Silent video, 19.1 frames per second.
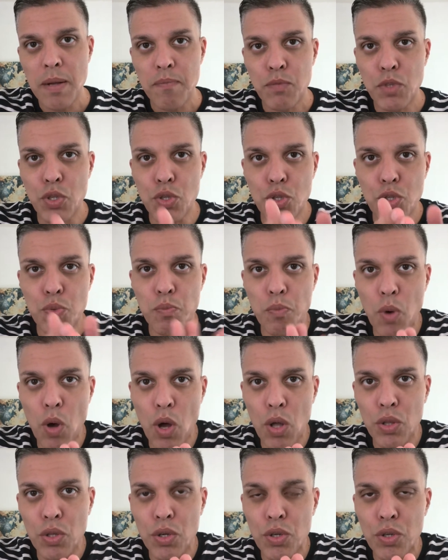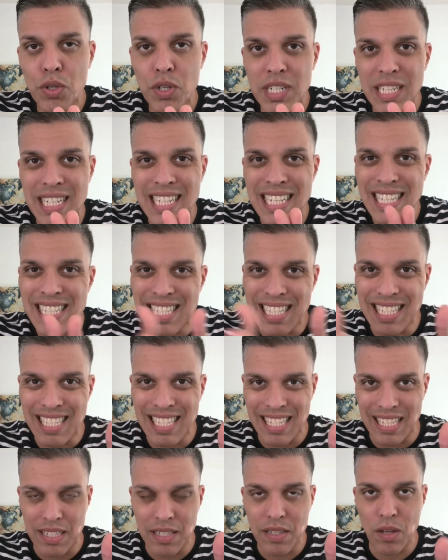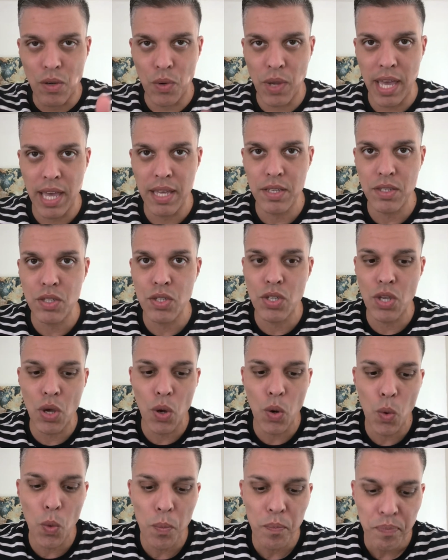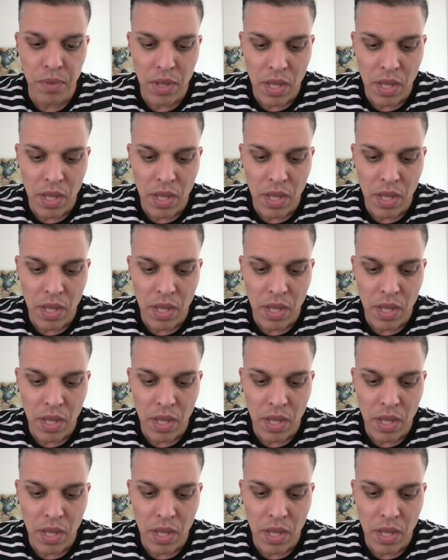to smaller distances, okay? So,